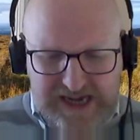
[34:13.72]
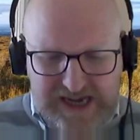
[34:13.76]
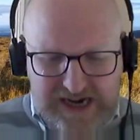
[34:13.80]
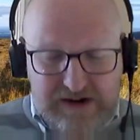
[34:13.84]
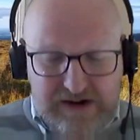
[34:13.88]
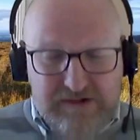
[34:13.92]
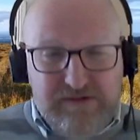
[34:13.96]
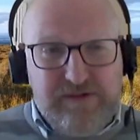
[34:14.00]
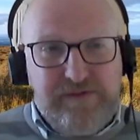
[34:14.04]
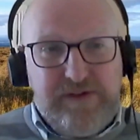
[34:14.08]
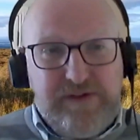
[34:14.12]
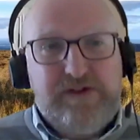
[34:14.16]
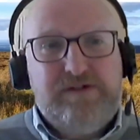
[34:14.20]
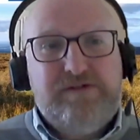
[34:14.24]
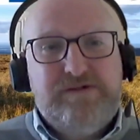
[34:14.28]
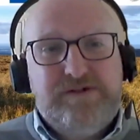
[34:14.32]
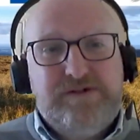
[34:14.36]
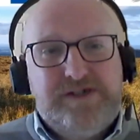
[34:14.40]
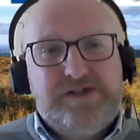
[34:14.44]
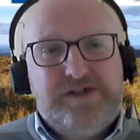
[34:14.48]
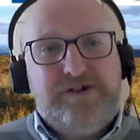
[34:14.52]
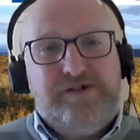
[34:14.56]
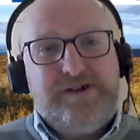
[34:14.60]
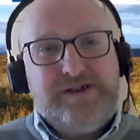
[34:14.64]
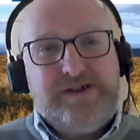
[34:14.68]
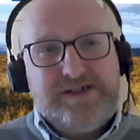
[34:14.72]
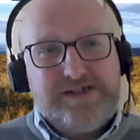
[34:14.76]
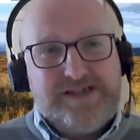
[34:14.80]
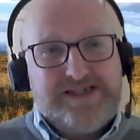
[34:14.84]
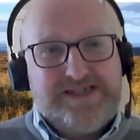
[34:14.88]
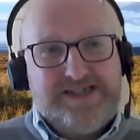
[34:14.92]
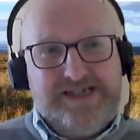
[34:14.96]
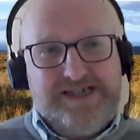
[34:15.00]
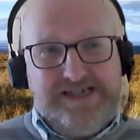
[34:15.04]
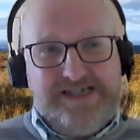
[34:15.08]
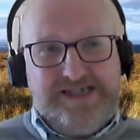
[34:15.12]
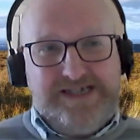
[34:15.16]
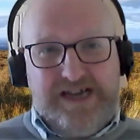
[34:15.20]
a reviewer is going to
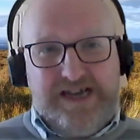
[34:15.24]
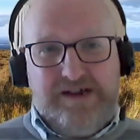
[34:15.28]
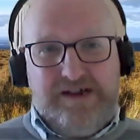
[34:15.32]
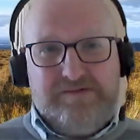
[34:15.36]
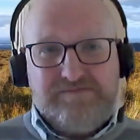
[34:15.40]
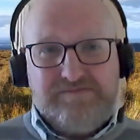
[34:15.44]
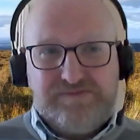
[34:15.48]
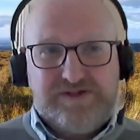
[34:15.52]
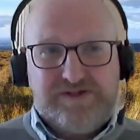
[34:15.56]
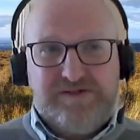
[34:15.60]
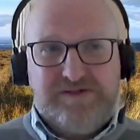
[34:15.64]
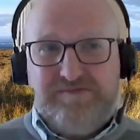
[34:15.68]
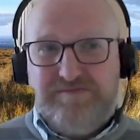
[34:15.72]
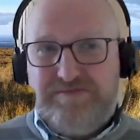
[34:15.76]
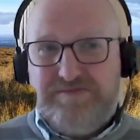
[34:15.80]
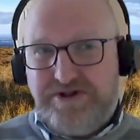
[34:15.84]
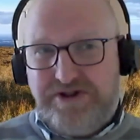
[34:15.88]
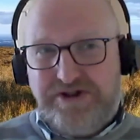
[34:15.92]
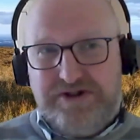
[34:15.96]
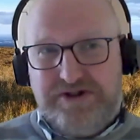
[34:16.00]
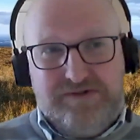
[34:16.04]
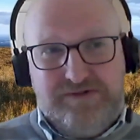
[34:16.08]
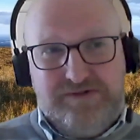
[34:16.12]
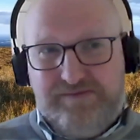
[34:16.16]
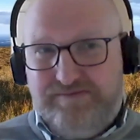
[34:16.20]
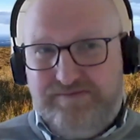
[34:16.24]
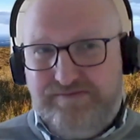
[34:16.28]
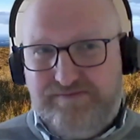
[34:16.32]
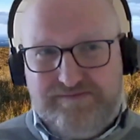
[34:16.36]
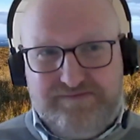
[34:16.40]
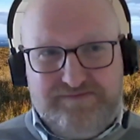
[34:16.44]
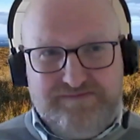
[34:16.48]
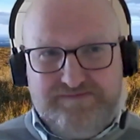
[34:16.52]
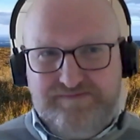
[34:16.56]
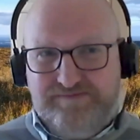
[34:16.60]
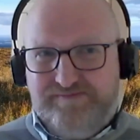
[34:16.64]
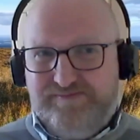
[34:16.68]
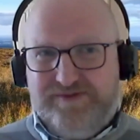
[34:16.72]
sit down, somebody who
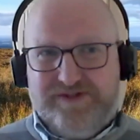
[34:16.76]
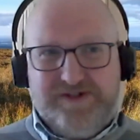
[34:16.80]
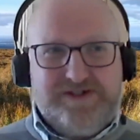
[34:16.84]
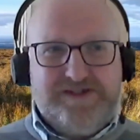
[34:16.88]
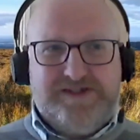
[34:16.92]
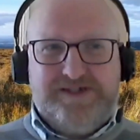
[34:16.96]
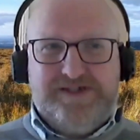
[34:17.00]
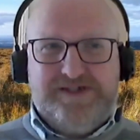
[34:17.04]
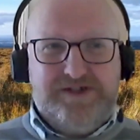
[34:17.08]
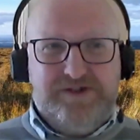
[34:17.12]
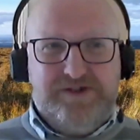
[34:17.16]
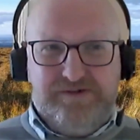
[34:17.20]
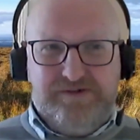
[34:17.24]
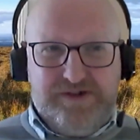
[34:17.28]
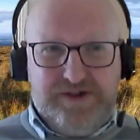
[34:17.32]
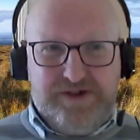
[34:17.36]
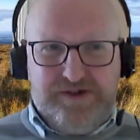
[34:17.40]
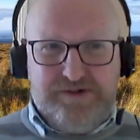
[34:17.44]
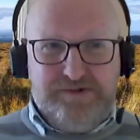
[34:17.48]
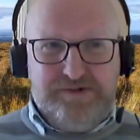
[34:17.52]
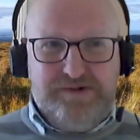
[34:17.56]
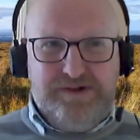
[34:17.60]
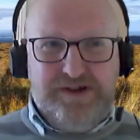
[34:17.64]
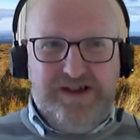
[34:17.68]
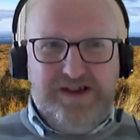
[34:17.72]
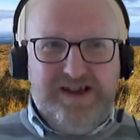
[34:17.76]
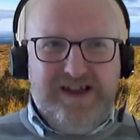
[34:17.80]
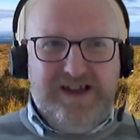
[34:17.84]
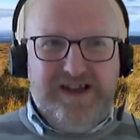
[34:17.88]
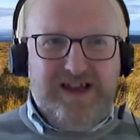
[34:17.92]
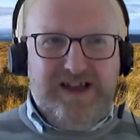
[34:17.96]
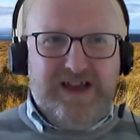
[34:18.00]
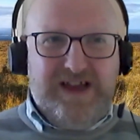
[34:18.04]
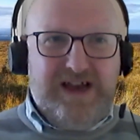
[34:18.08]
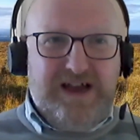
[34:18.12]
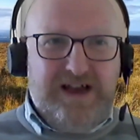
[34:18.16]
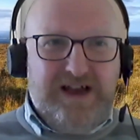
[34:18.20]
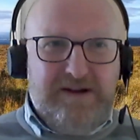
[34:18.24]
doesn't know you,
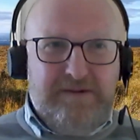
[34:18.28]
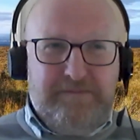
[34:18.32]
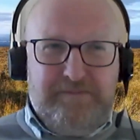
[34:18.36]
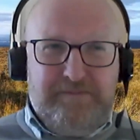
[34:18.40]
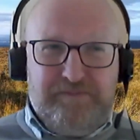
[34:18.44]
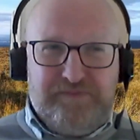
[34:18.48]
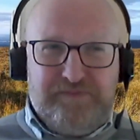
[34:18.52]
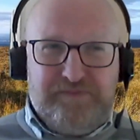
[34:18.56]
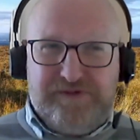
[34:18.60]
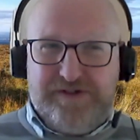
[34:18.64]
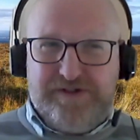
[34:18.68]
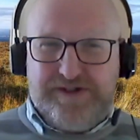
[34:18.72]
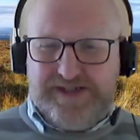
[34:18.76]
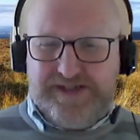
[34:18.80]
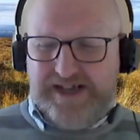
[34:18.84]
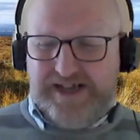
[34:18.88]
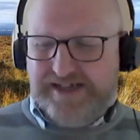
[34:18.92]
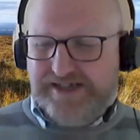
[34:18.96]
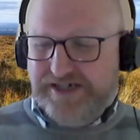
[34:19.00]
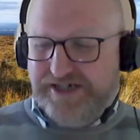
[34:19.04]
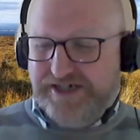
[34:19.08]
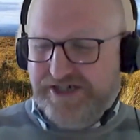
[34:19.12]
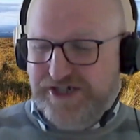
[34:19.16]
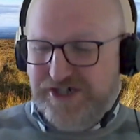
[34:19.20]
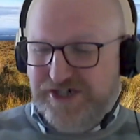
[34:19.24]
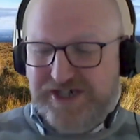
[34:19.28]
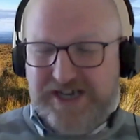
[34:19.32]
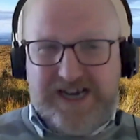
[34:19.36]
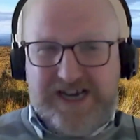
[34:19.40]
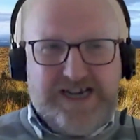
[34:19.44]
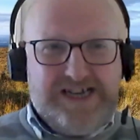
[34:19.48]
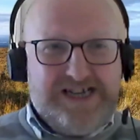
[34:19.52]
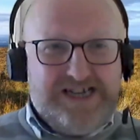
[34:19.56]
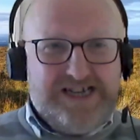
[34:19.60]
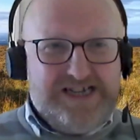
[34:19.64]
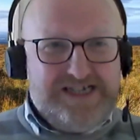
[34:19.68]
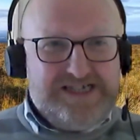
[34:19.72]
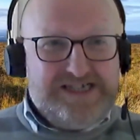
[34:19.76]
just has a
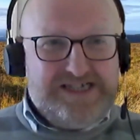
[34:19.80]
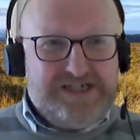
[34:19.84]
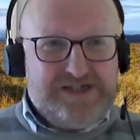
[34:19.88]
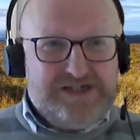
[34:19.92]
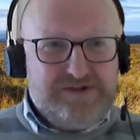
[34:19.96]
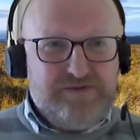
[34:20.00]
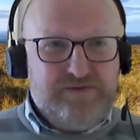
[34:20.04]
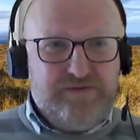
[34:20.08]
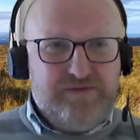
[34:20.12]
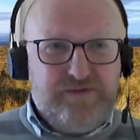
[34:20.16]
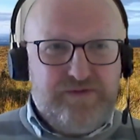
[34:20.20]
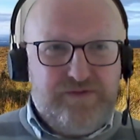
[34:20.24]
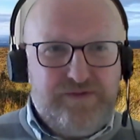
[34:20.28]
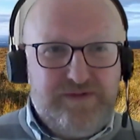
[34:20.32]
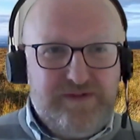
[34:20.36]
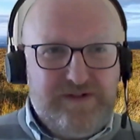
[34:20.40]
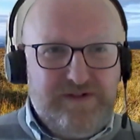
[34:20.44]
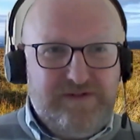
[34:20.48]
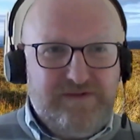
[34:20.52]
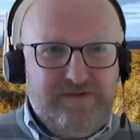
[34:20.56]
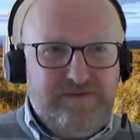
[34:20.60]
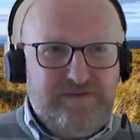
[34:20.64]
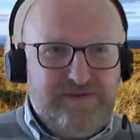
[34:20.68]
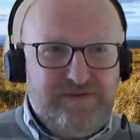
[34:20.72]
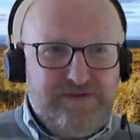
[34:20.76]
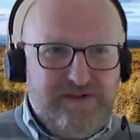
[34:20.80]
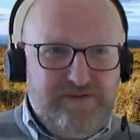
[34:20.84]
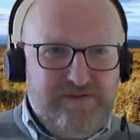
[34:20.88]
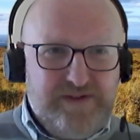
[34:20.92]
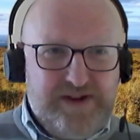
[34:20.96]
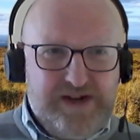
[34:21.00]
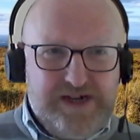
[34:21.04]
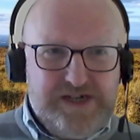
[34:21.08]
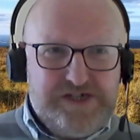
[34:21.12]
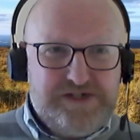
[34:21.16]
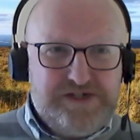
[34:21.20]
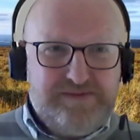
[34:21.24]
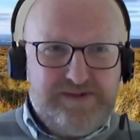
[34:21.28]
checklist of
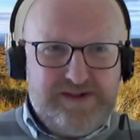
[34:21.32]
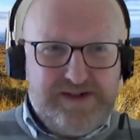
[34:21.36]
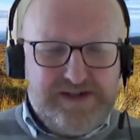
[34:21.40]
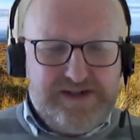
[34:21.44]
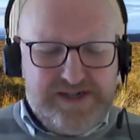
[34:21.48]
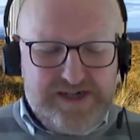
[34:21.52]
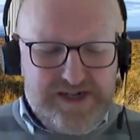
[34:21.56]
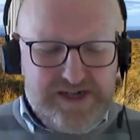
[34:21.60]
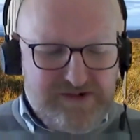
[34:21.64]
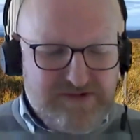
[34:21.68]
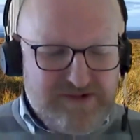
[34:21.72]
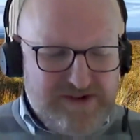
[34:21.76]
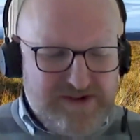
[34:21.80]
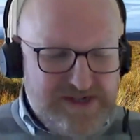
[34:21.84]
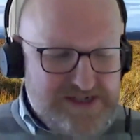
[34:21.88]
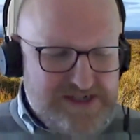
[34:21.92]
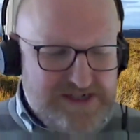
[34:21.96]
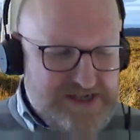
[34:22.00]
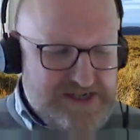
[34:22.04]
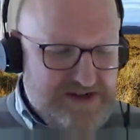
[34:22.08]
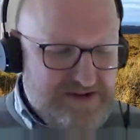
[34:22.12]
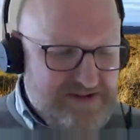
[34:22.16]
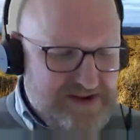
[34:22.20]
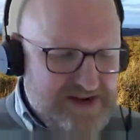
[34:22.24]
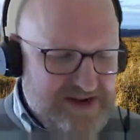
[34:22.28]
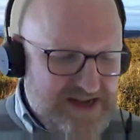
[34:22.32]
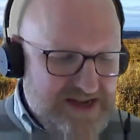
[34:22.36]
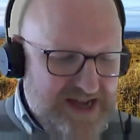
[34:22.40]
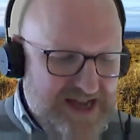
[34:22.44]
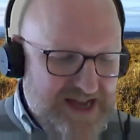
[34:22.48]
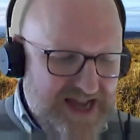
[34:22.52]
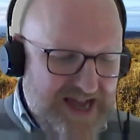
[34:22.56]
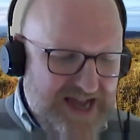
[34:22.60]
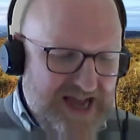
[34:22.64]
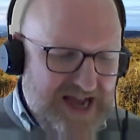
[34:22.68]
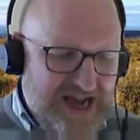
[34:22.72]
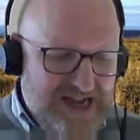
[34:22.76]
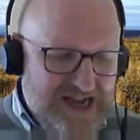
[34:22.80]
eligibility criteria
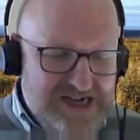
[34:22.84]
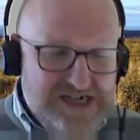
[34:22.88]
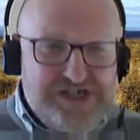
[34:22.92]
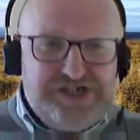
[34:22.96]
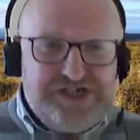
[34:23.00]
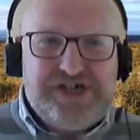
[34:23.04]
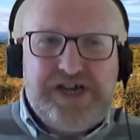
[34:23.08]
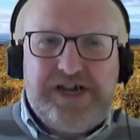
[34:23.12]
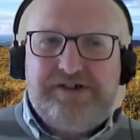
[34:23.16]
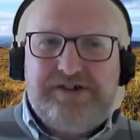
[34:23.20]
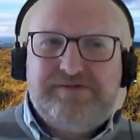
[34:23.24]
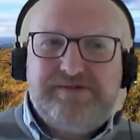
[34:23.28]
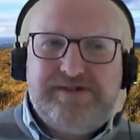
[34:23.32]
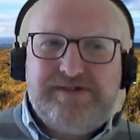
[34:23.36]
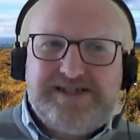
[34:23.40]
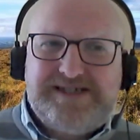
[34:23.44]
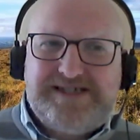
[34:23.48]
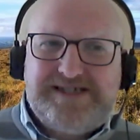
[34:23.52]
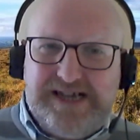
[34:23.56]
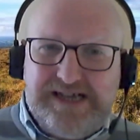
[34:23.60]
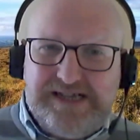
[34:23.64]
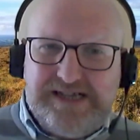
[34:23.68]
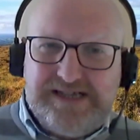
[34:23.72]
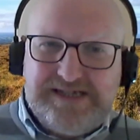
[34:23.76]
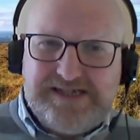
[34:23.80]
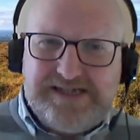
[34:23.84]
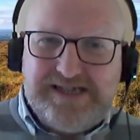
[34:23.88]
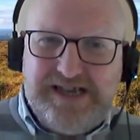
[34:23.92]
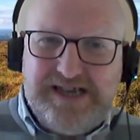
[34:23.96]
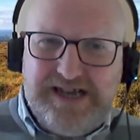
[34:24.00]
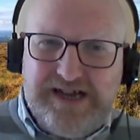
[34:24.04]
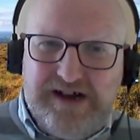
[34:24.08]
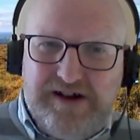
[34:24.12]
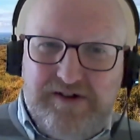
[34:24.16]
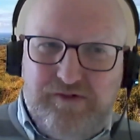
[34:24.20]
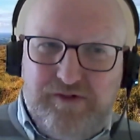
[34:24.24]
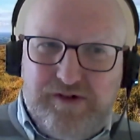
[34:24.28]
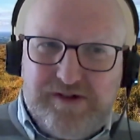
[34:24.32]
and a general sense
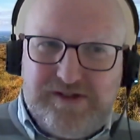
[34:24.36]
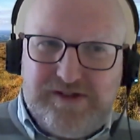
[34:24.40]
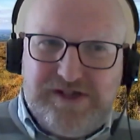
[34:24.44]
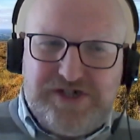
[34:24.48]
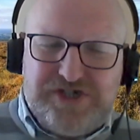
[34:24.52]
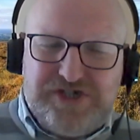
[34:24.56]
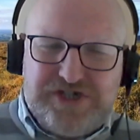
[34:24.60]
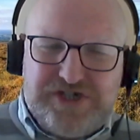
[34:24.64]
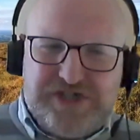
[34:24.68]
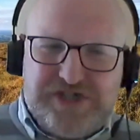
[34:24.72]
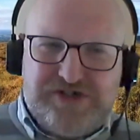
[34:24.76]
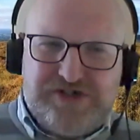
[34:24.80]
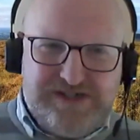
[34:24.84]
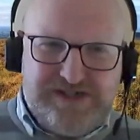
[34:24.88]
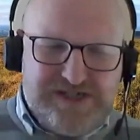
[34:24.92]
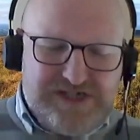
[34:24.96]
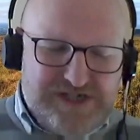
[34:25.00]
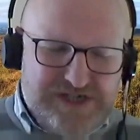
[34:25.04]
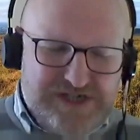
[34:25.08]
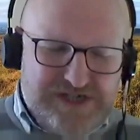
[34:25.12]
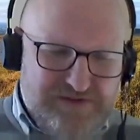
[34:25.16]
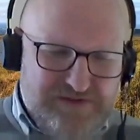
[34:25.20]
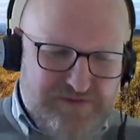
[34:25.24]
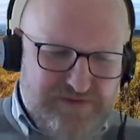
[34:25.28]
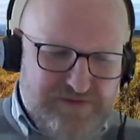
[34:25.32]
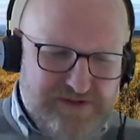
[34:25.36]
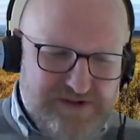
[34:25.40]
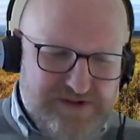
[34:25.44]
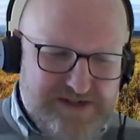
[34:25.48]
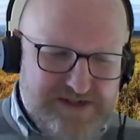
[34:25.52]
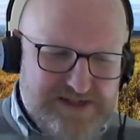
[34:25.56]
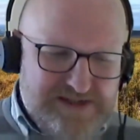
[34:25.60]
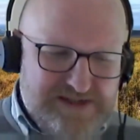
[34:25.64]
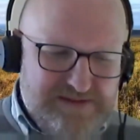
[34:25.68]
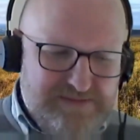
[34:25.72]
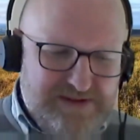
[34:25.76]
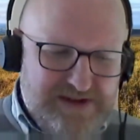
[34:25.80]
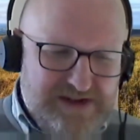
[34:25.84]
of what the Just Transition Fund
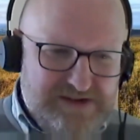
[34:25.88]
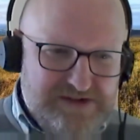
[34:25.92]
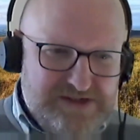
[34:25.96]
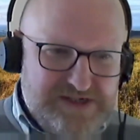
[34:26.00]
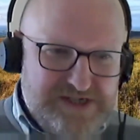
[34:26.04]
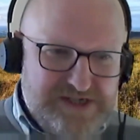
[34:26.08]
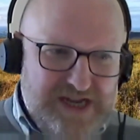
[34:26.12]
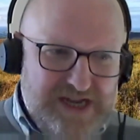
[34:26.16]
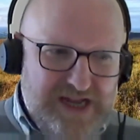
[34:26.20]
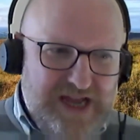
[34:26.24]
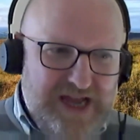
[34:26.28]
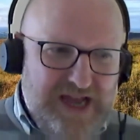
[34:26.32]
is about.